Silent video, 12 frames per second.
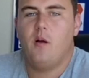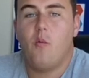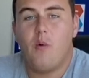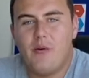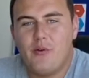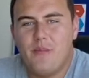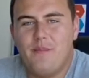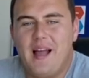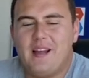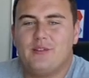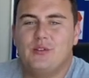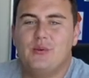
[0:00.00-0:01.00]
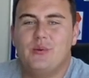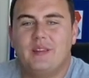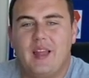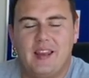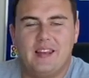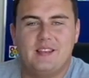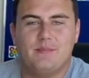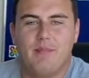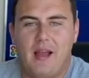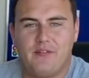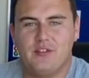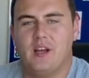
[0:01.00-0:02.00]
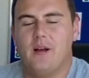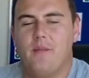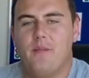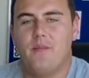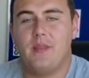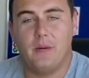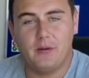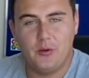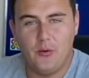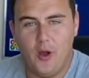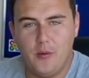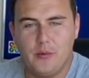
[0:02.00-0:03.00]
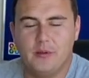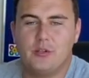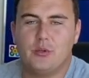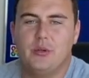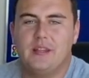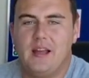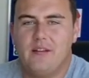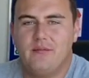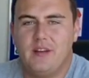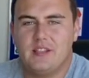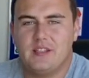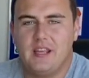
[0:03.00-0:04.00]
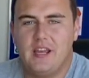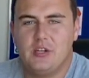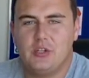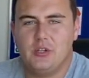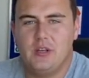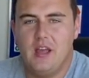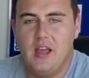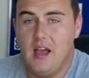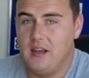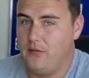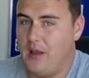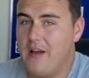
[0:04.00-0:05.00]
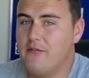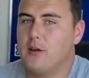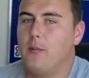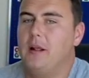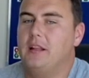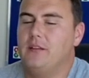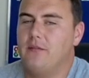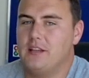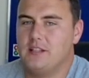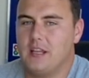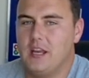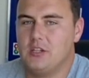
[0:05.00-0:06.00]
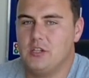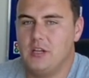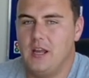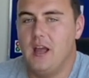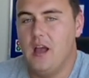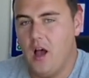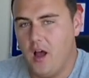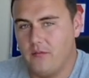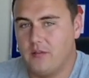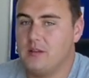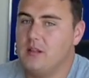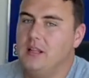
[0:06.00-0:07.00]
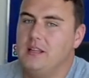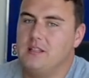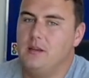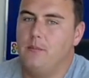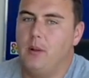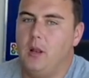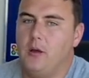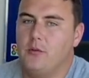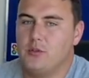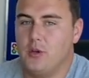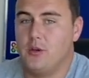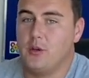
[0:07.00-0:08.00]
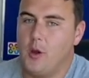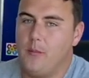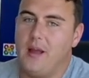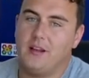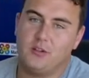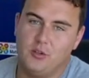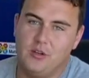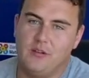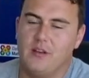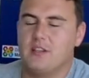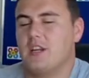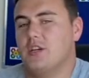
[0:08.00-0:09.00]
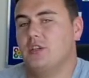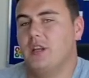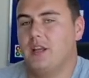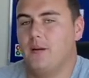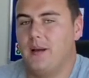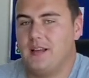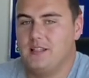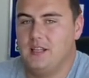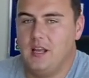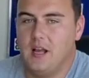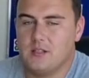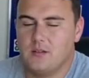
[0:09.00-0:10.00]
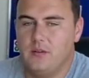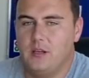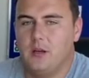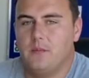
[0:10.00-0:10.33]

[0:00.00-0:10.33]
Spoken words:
Welcome back to Danny's Maths Hub. Now I do hope you enjoyed that investigation, and if you haven't completed the investigation yet, I've linked it below so you can go back, do the investigation, then come back and see the answer video.